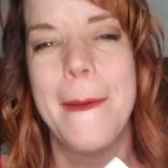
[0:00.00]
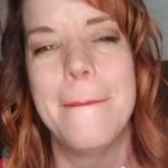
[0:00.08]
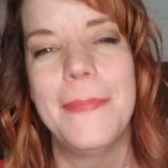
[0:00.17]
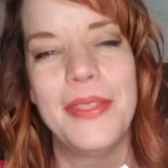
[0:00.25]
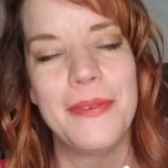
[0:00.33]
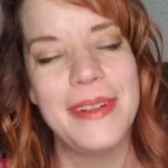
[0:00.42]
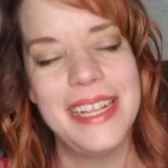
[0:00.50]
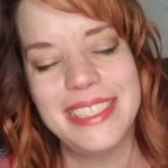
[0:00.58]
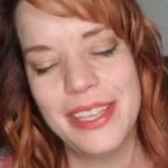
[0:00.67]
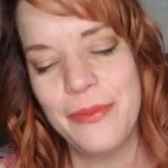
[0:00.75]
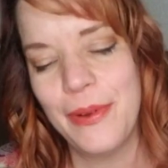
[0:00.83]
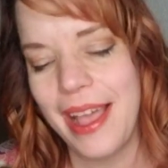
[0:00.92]
But the
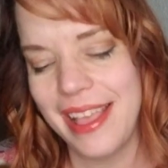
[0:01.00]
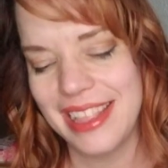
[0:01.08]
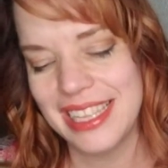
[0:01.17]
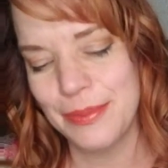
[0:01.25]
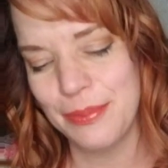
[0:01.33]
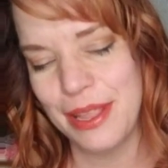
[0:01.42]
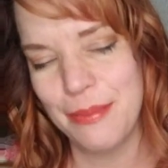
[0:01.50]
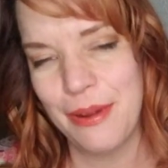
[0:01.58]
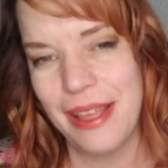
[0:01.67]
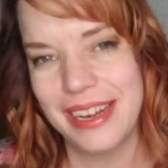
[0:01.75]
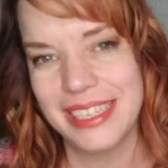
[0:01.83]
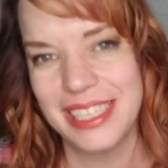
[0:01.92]
reason why this Breathe
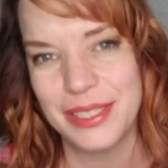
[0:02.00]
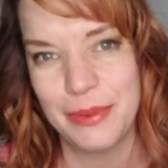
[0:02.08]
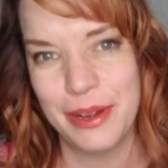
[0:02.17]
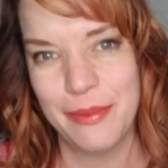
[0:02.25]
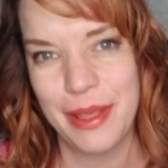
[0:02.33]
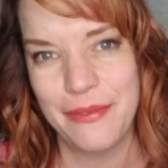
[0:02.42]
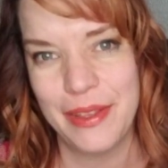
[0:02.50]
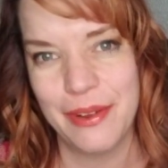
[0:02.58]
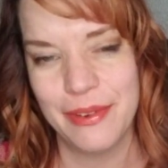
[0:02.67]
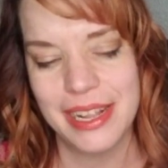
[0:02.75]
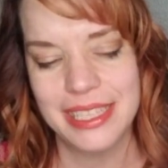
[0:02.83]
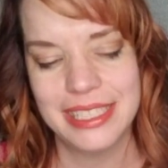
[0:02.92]
product is one of my
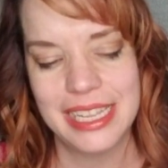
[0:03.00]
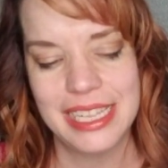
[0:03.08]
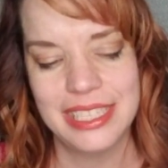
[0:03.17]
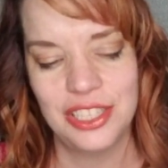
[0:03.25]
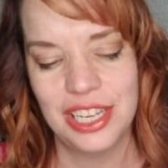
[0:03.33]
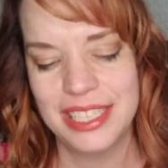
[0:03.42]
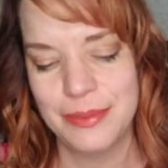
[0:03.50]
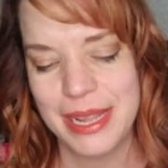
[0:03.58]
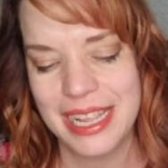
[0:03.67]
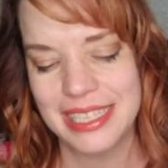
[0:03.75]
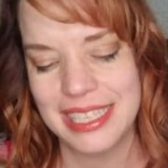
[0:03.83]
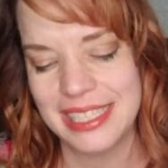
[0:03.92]
favorites is just
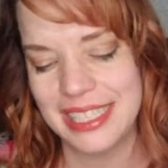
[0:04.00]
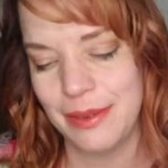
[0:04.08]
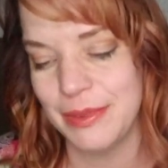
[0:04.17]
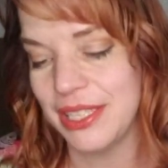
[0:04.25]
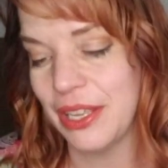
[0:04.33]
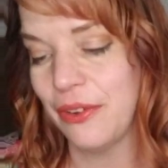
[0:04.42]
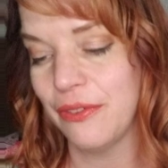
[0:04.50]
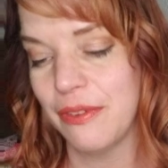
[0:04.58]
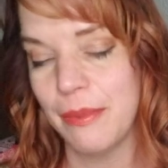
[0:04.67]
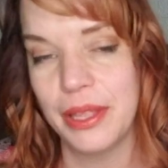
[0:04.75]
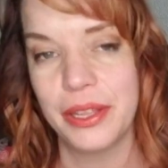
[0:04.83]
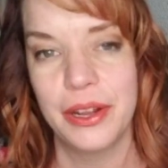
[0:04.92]
because it seems so
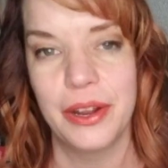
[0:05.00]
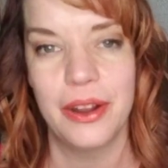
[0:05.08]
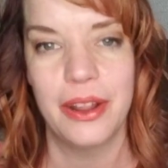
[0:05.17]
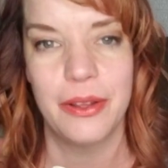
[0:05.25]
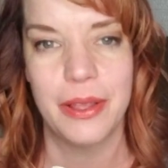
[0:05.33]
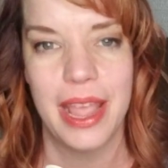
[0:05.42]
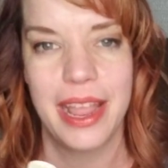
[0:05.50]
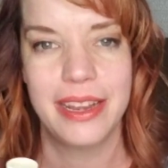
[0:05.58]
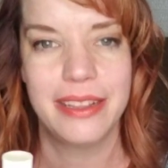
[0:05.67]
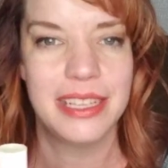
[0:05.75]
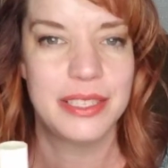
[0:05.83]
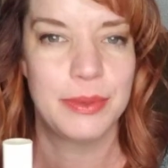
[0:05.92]
familiar, okay?
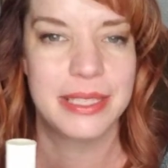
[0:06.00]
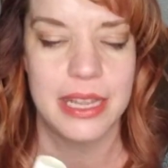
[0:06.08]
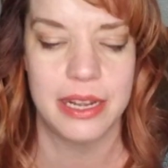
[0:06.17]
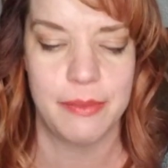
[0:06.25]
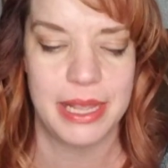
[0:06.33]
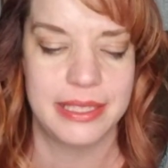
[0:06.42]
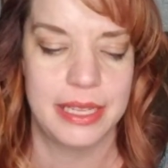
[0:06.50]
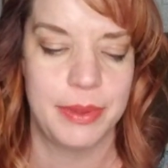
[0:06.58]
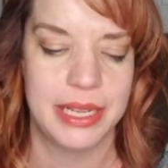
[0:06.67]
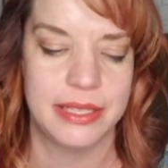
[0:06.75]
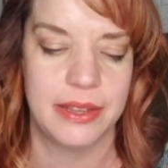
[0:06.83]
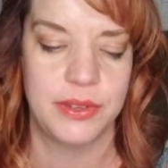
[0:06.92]
This one's kind of messy
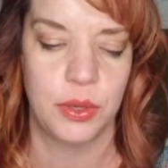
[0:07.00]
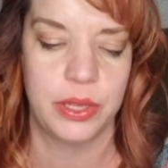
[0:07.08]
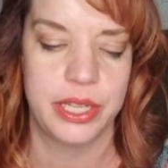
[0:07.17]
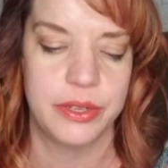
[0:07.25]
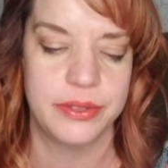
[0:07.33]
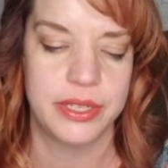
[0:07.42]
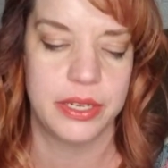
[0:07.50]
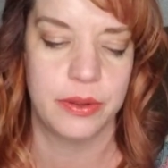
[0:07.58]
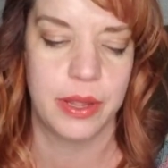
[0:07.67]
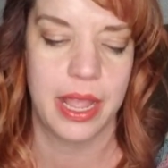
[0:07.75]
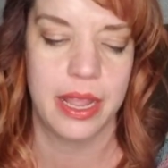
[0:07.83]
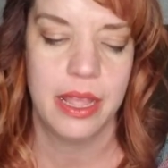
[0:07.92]
because I've totally used it,
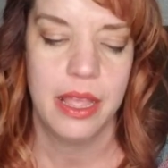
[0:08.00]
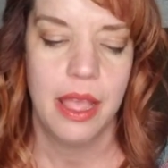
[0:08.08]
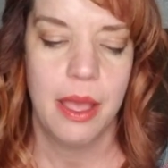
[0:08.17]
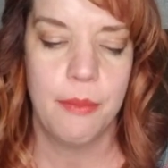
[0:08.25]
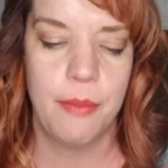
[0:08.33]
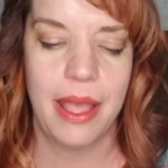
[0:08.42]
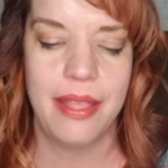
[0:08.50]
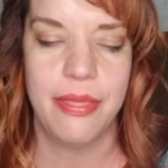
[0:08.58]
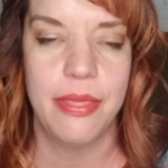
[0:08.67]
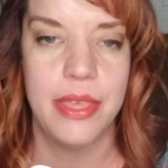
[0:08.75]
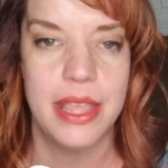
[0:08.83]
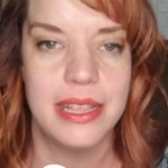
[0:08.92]
okay? But
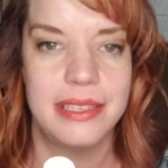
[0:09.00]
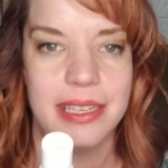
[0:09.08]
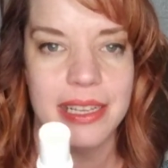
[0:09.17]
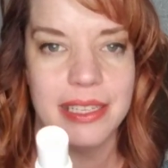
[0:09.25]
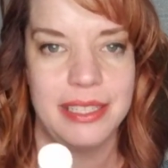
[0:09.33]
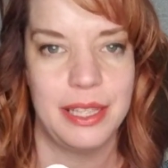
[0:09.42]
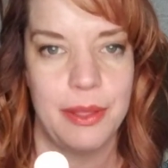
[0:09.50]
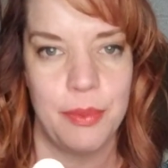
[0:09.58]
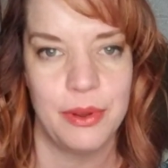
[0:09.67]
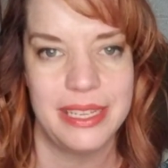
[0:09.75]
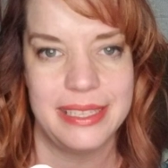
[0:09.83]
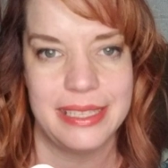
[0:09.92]
this is the
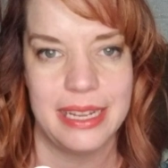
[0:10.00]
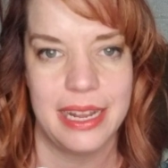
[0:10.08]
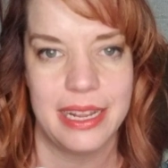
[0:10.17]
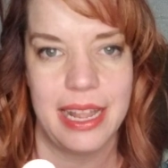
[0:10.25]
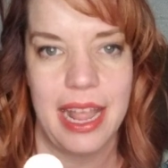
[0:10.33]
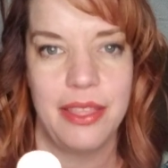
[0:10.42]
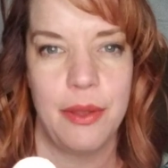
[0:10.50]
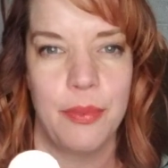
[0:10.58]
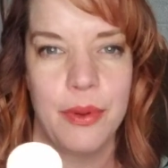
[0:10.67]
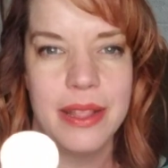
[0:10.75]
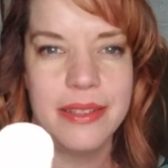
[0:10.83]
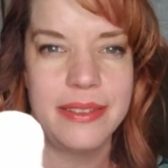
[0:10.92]
Breathe Stick, and the
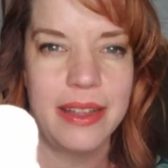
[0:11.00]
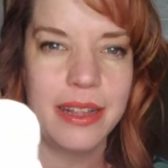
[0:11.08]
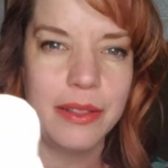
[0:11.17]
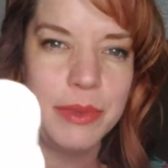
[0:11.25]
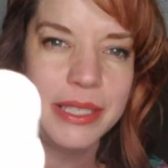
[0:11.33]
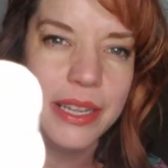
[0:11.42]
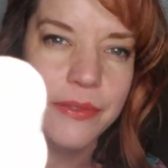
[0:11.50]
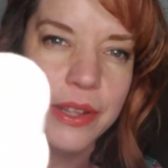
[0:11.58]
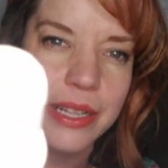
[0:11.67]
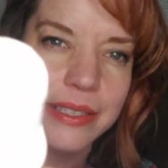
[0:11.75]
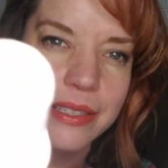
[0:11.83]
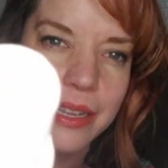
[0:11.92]
Breathe Stick, let me see if you
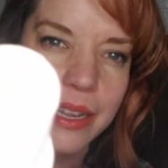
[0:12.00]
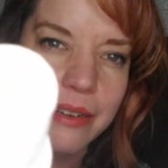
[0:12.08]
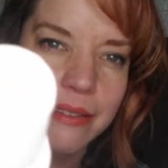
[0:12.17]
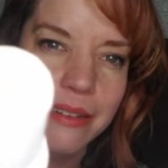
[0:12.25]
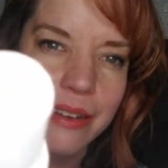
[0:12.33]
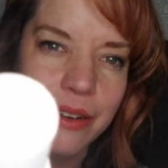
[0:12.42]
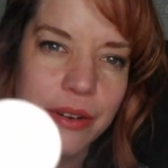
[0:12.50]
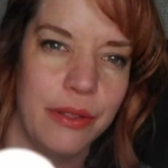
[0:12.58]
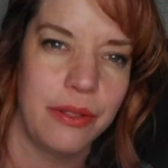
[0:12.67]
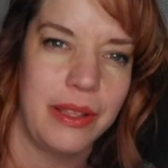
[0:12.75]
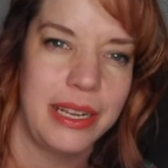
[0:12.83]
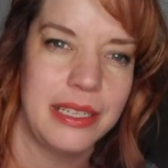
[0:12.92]
can see it. No, the
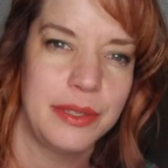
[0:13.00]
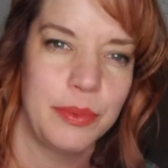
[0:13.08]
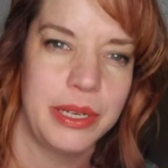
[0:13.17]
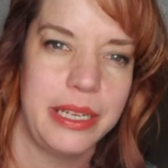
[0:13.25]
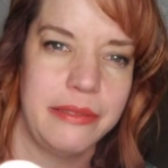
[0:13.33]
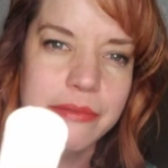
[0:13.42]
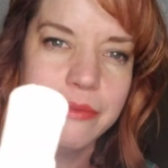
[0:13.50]
light is pretty